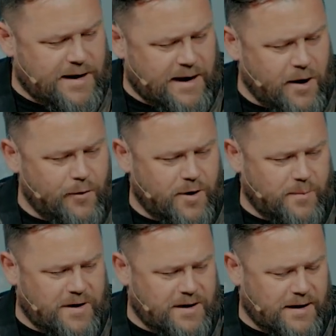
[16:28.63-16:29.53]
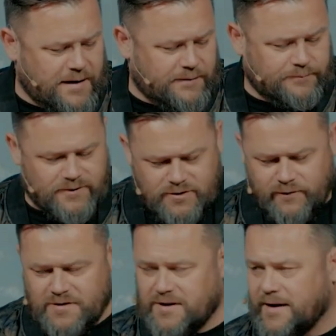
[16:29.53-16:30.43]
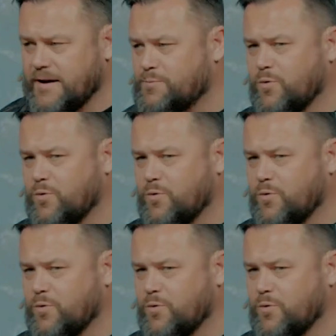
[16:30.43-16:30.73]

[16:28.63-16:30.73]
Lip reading: are going to be, this obviously gets